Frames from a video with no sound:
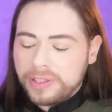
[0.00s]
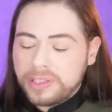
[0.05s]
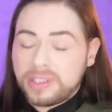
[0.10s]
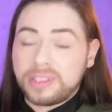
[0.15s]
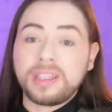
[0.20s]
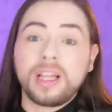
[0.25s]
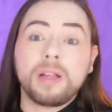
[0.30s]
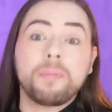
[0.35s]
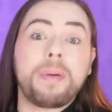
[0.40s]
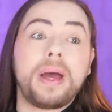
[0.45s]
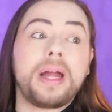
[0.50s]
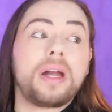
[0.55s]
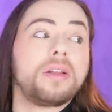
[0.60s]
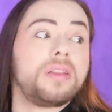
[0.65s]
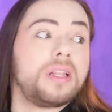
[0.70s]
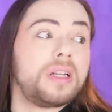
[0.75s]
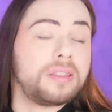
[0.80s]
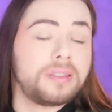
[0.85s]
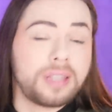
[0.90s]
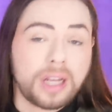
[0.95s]
It's still better
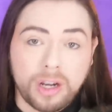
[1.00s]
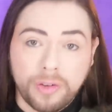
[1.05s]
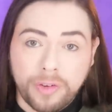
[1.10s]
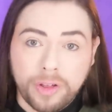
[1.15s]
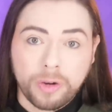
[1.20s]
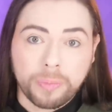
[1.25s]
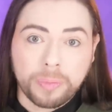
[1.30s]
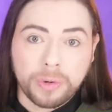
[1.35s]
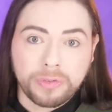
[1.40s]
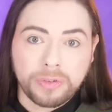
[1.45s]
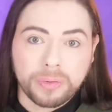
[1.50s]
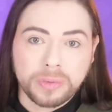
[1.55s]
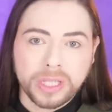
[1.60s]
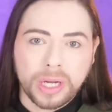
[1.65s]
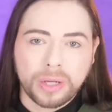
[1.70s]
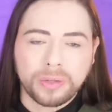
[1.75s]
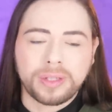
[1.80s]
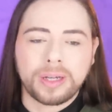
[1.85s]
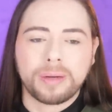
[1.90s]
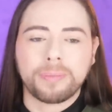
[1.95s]
than a ton of other perfumes
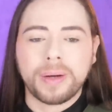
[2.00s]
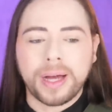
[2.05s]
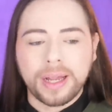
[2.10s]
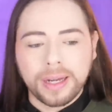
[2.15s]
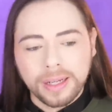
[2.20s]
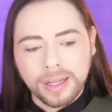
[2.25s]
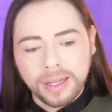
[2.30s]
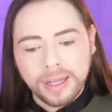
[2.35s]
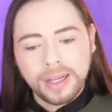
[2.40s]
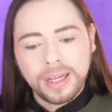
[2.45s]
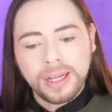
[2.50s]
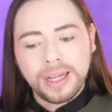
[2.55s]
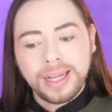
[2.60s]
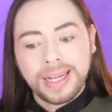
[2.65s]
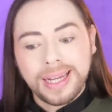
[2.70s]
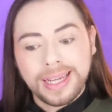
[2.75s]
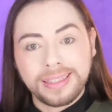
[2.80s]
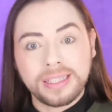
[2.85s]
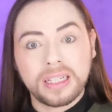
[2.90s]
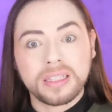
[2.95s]
out there, but
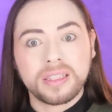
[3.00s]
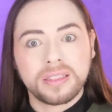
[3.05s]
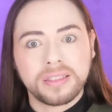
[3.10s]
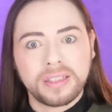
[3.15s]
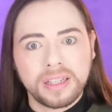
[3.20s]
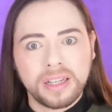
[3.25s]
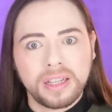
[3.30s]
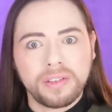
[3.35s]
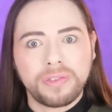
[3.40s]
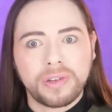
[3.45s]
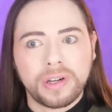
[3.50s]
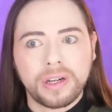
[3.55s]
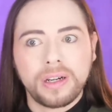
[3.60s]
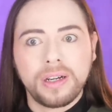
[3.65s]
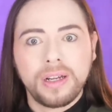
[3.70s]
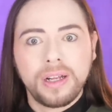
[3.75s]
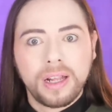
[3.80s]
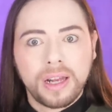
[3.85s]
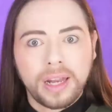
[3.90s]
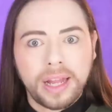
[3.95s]
it doesn't
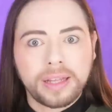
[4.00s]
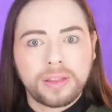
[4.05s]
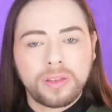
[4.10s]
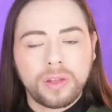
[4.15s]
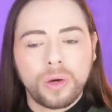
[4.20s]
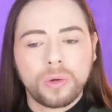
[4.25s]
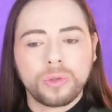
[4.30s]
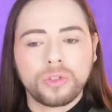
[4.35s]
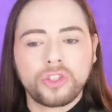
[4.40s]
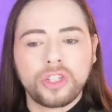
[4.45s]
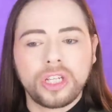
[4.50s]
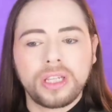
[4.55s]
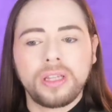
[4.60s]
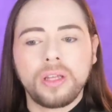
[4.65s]
deliver like the O G.